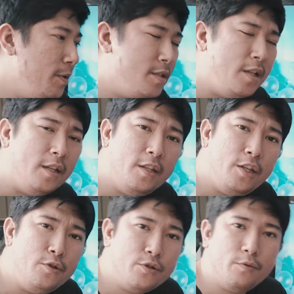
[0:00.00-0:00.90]
it's not the
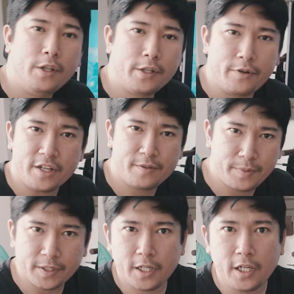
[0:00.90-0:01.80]
usual crisp
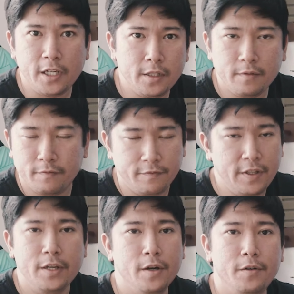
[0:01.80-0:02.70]
and clean
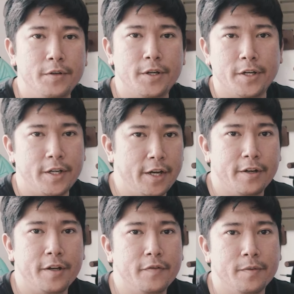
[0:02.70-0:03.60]
VO you're
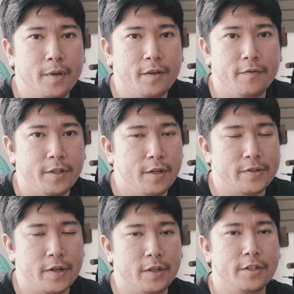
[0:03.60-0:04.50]
hearing from my
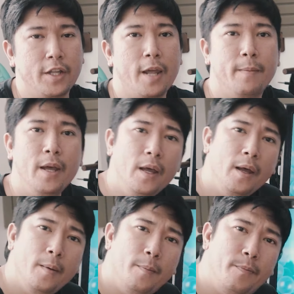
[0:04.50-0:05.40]
videos all the time,
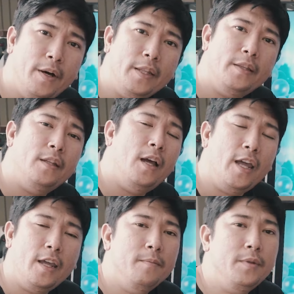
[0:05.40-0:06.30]
but I
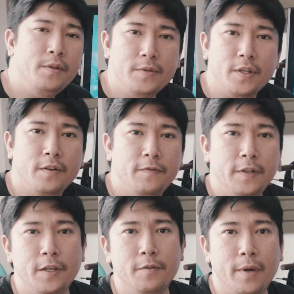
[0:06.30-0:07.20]
am using a
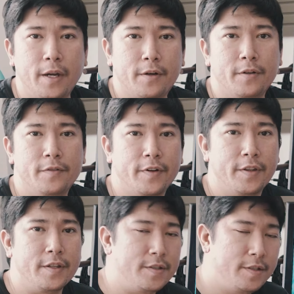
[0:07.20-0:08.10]
video micro for
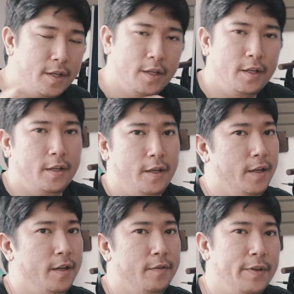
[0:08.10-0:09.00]
this
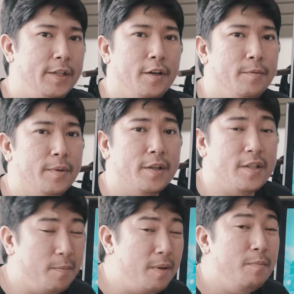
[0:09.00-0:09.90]
video because
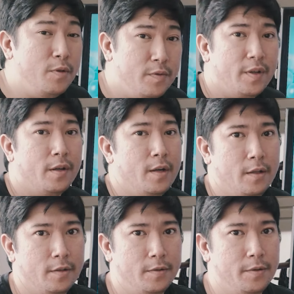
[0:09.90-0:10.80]
I'll be moving
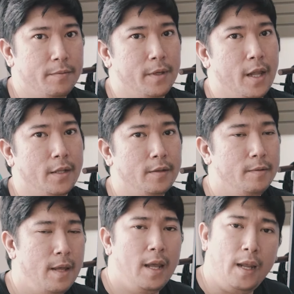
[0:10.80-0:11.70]
around the room a lot.
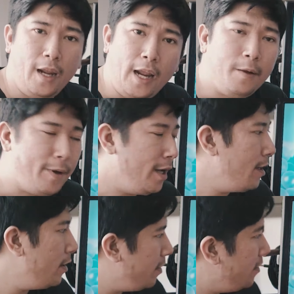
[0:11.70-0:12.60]
Anyway,
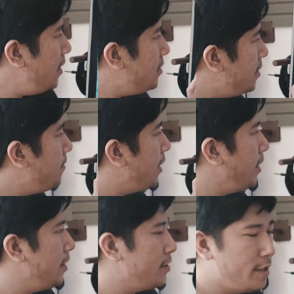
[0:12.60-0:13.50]
this is my
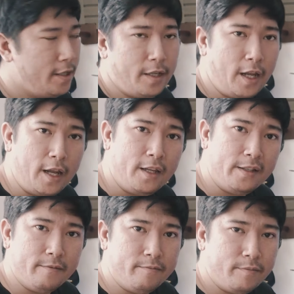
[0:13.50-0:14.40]
desk,
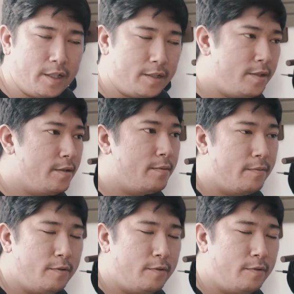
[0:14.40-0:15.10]
and it's